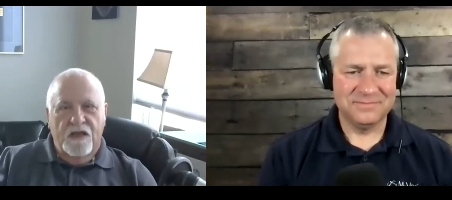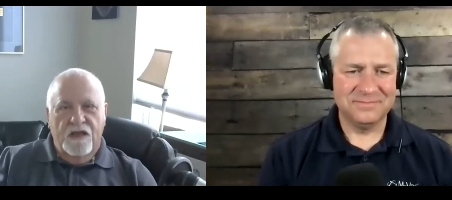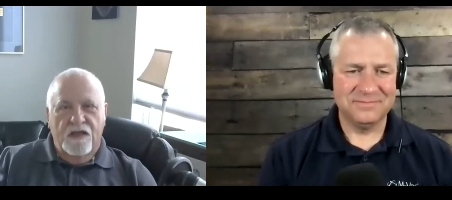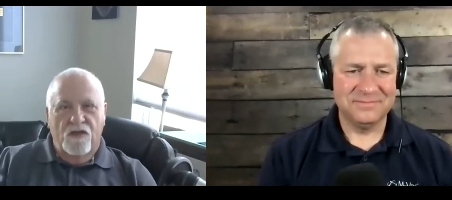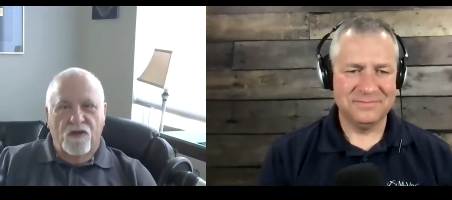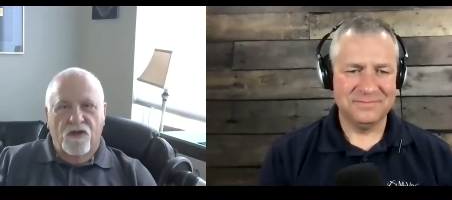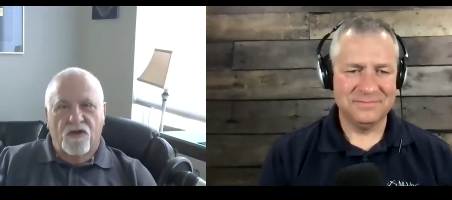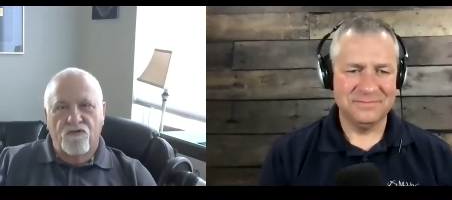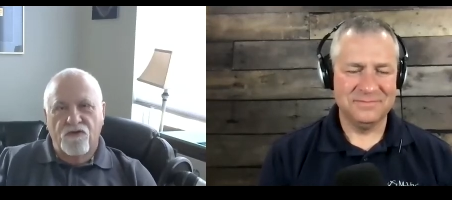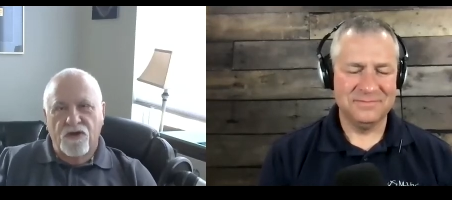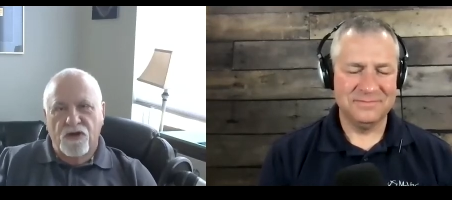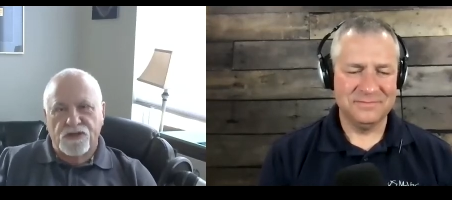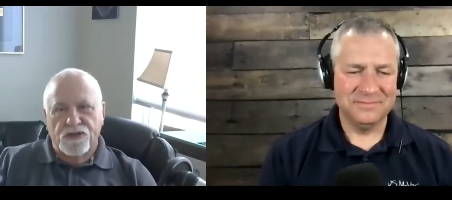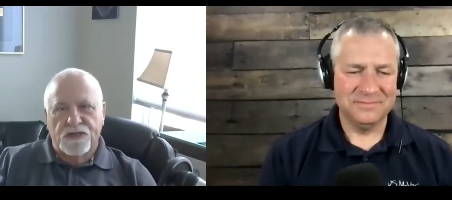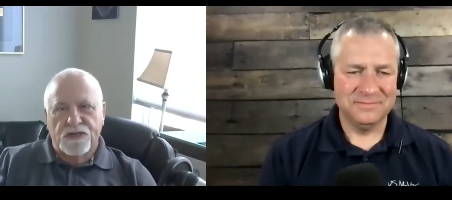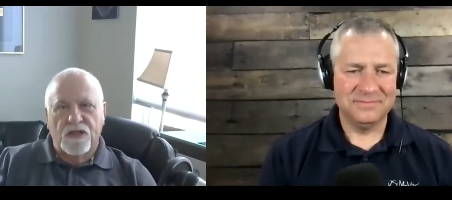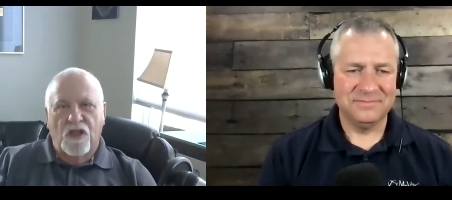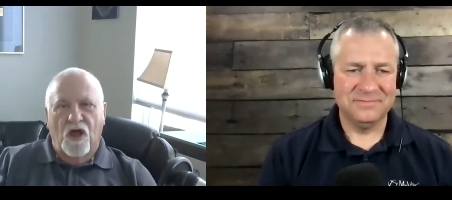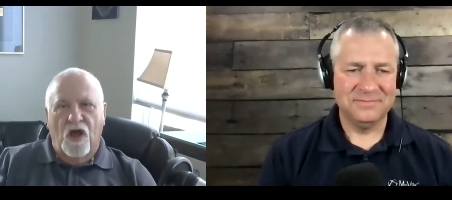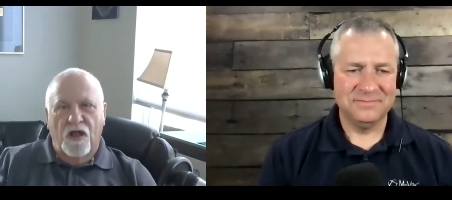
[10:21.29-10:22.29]
Speaker 1: you know, careers
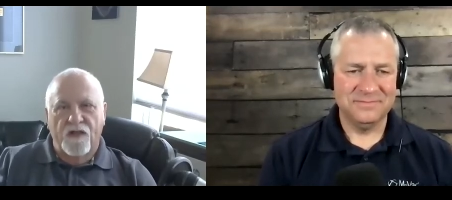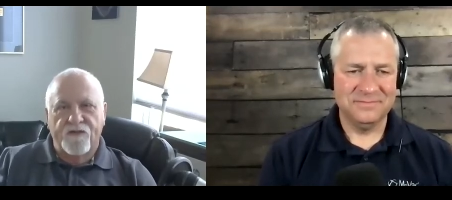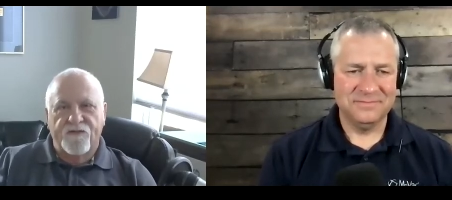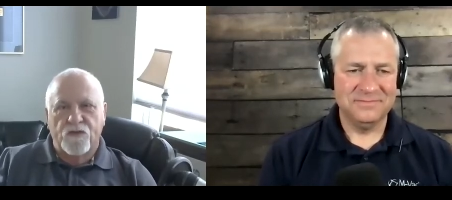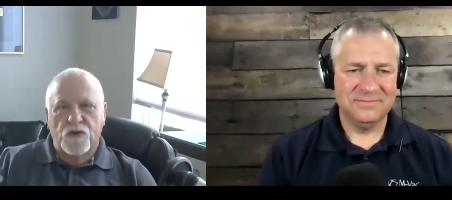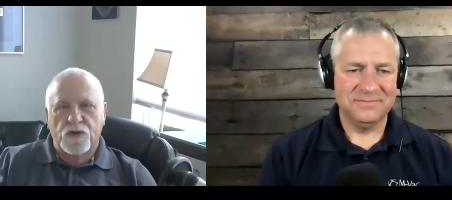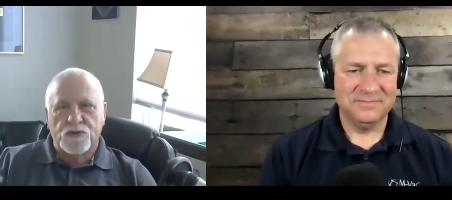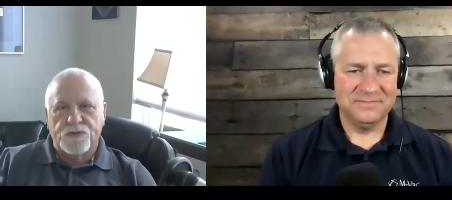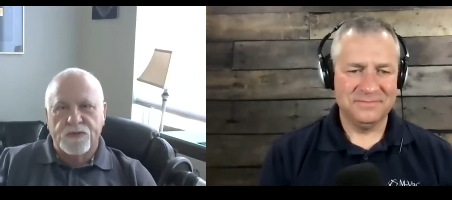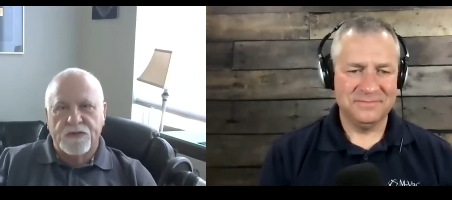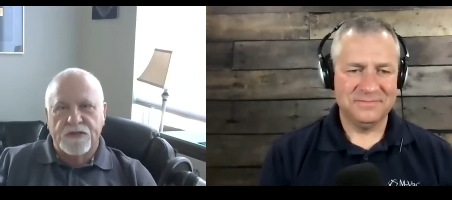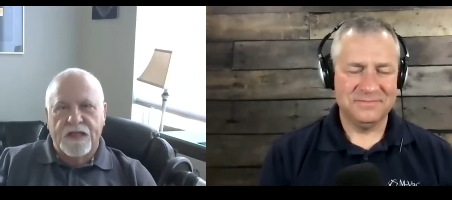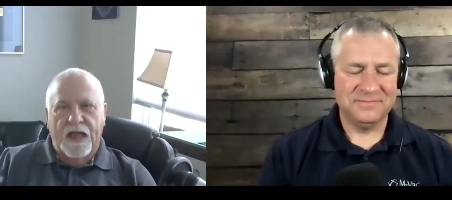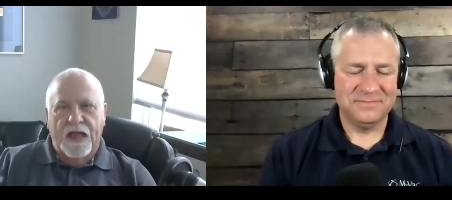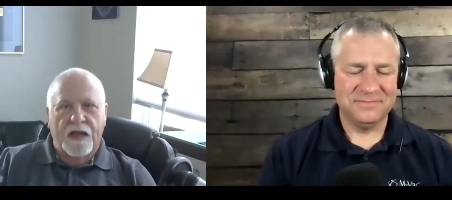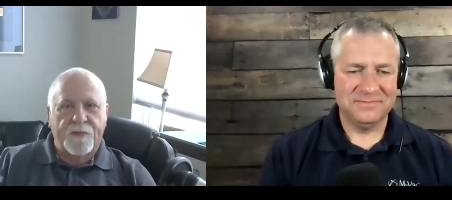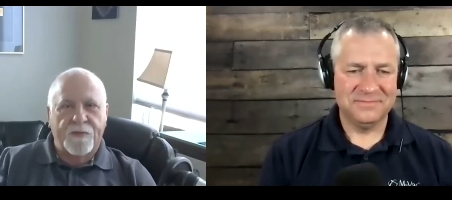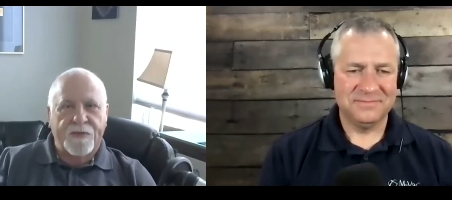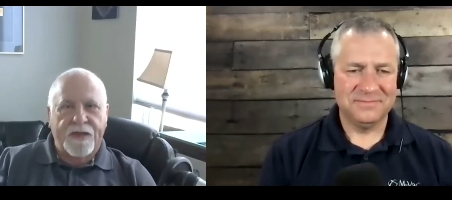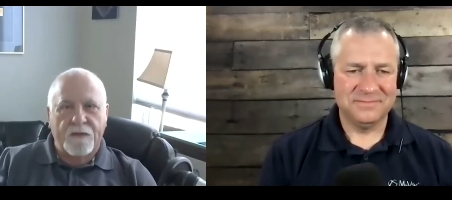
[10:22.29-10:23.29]
in law enforcement and
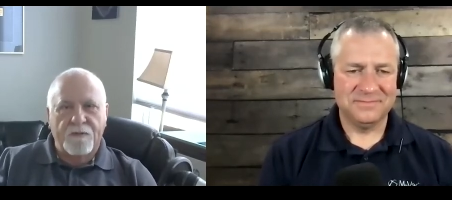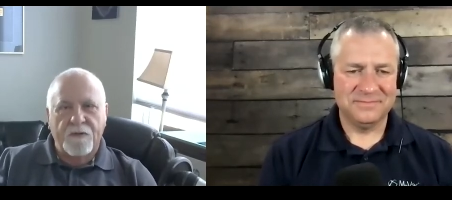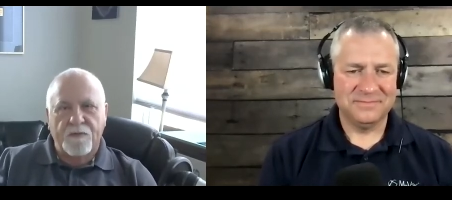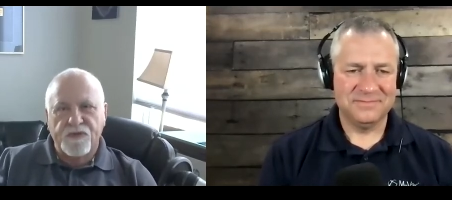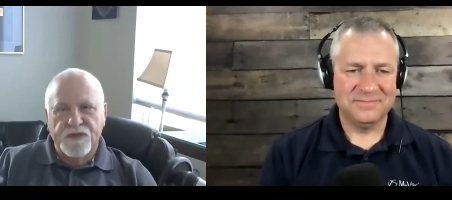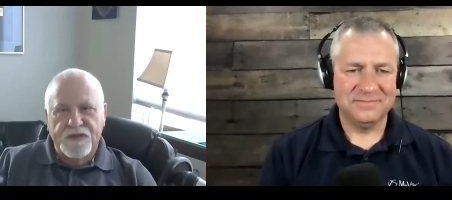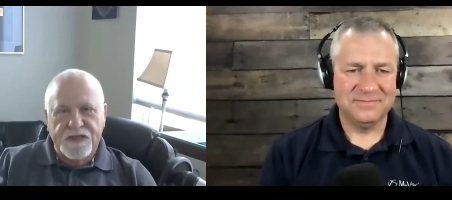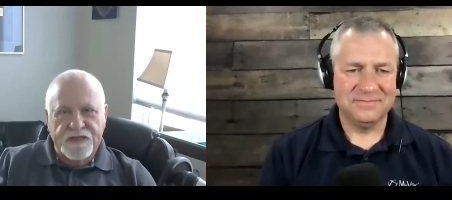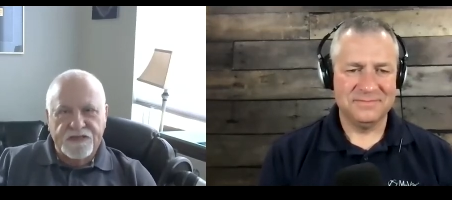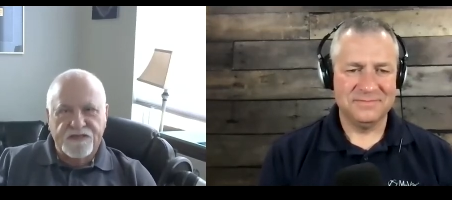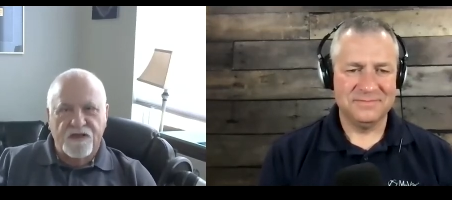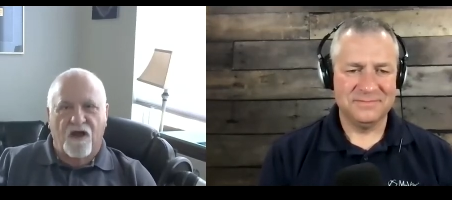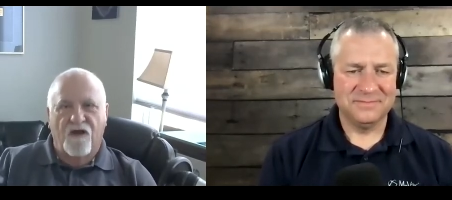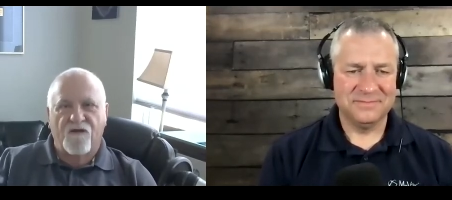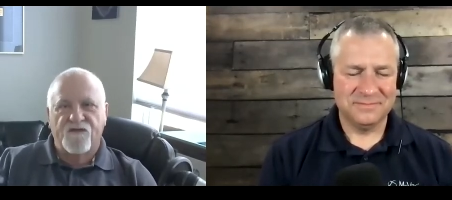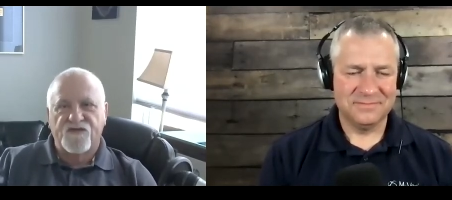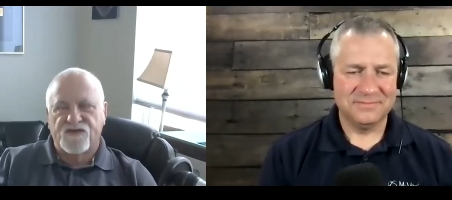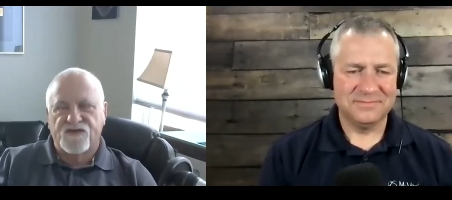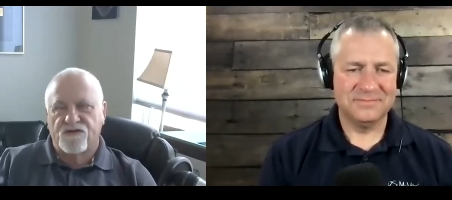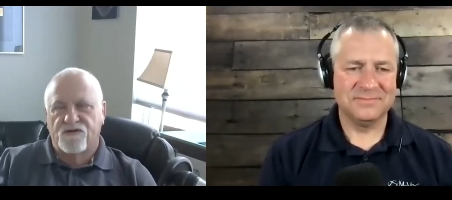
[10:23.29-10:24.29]
how to become a police
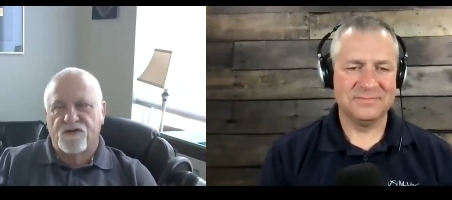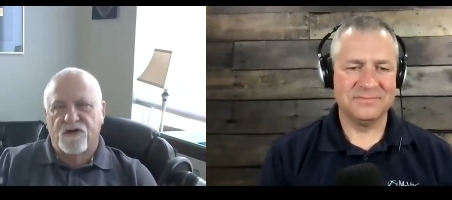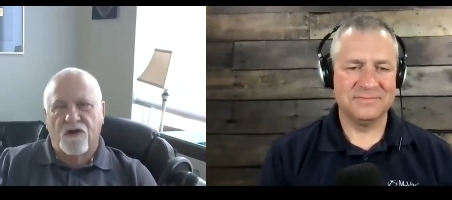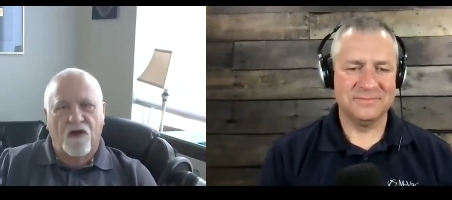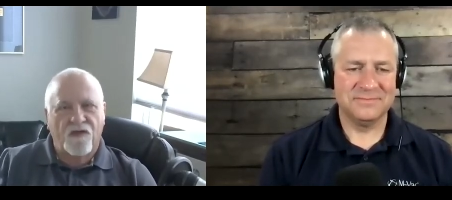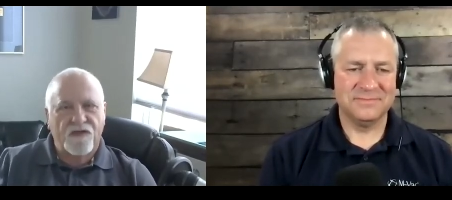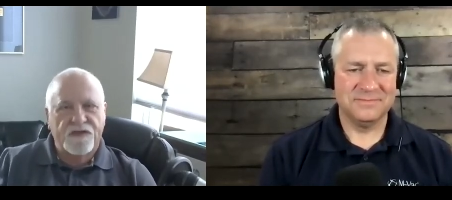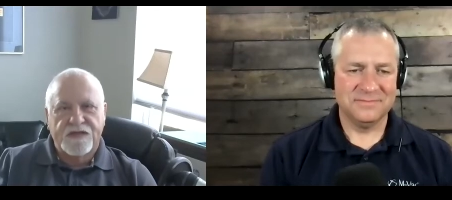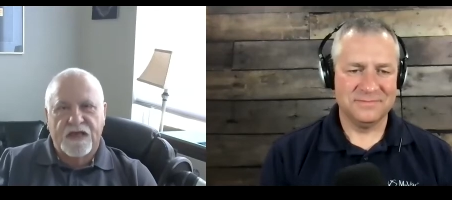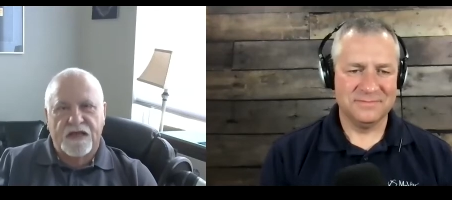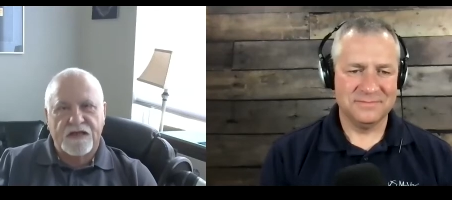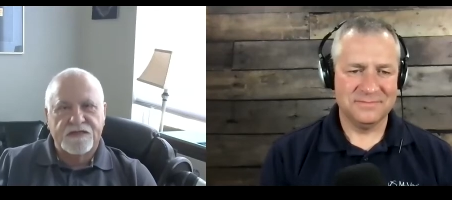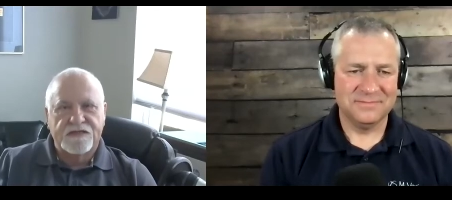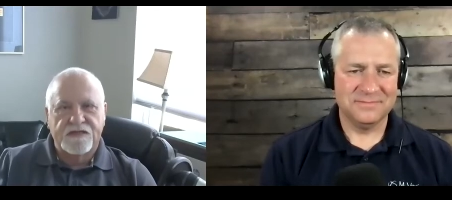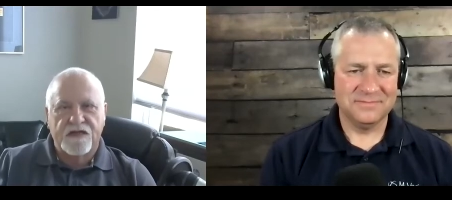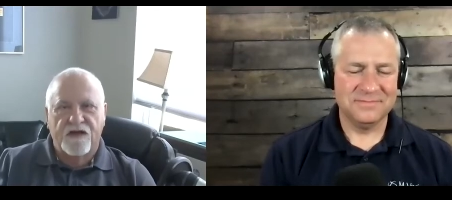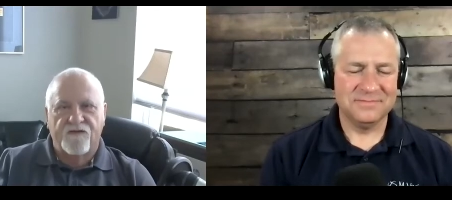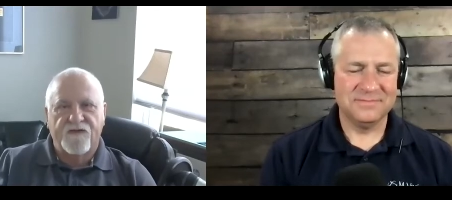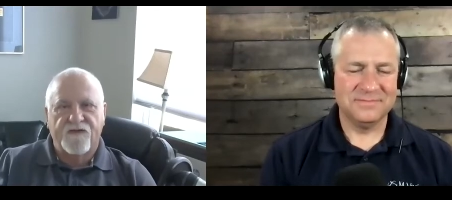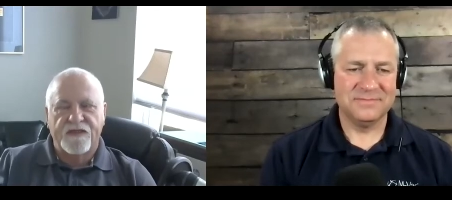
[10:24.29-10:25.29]
officer and all this kind of stuff.